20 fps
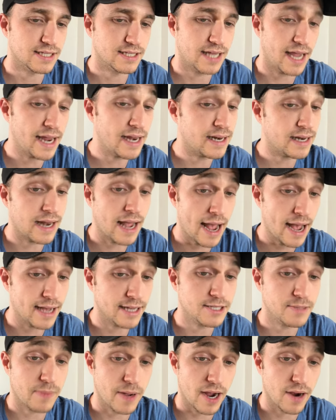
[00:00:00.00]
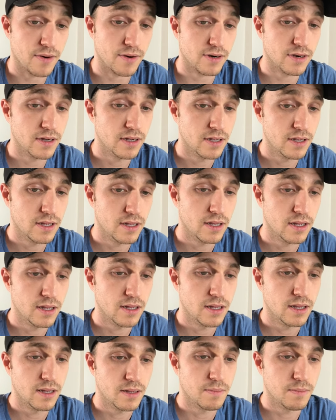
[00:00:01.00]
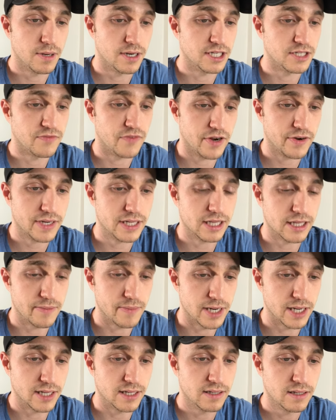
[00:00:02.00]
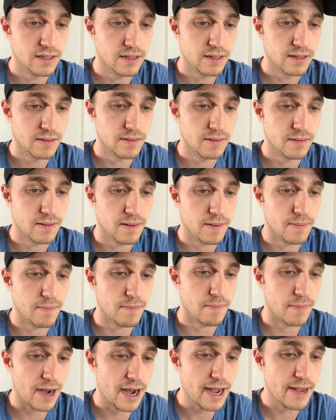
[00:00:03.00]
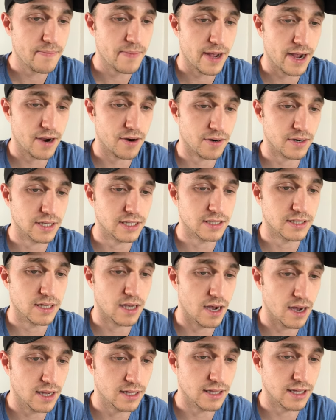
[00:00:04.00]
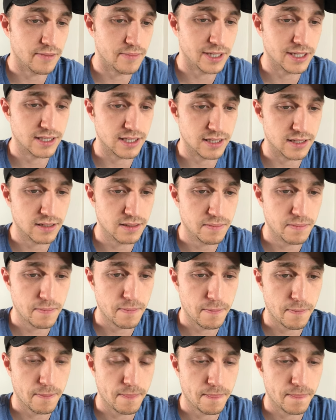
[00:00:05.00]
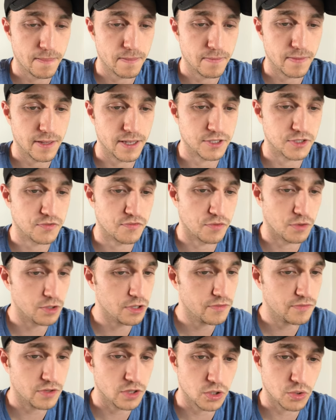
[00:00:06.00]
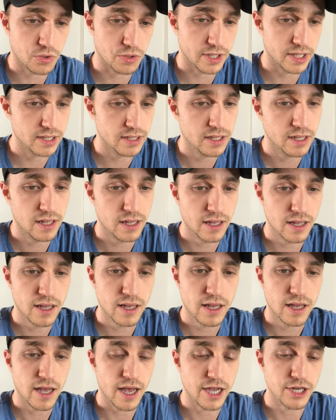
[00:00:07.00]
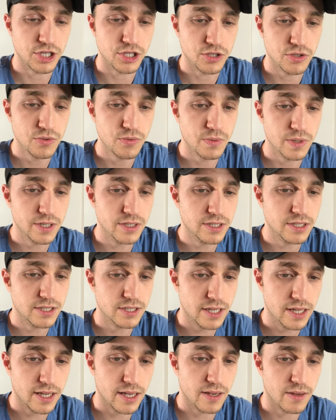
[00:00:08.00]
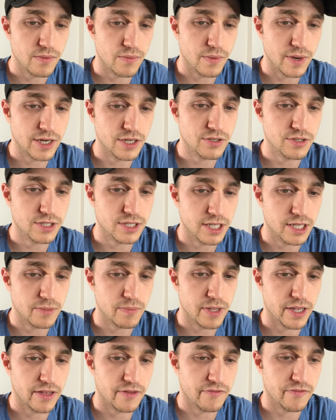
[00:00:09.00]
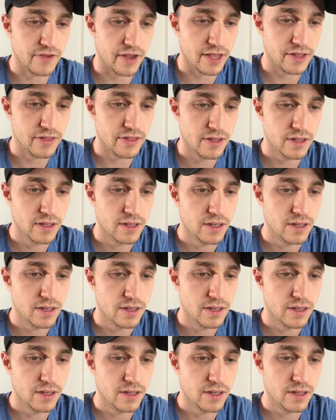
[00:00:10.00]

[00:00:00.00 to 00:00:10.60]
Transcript: "Satan has power, but he's very limited. My power is unlimited. It's full of glory, and you will see it when you seek me in faith."